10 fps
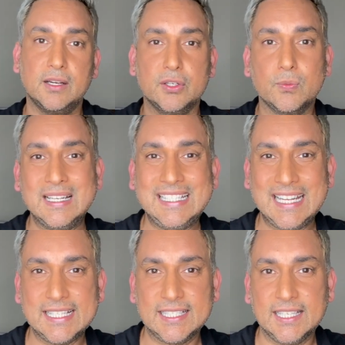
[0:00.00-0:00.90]
There's one
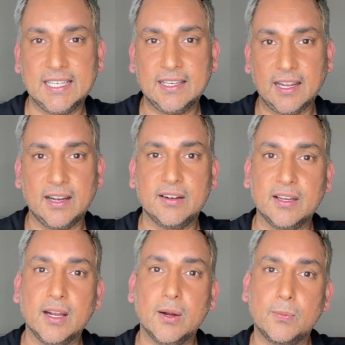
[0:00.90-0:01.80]
designated
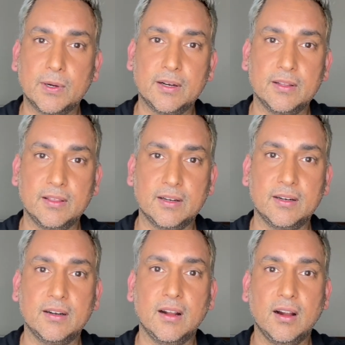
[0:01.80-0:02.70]
area where
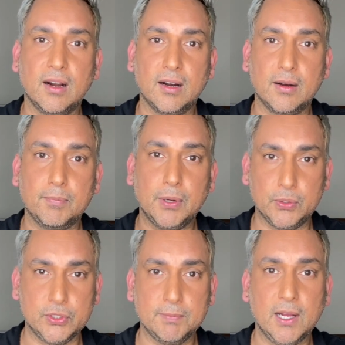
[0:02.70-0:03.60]
there are
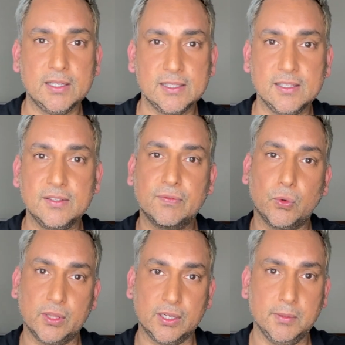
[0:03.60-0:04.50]
post boxes
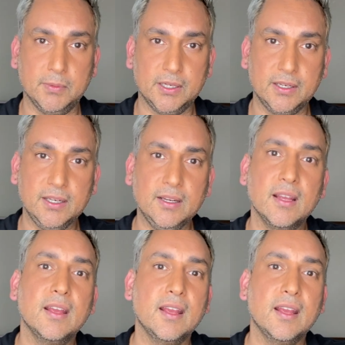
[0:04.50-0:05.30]
for the community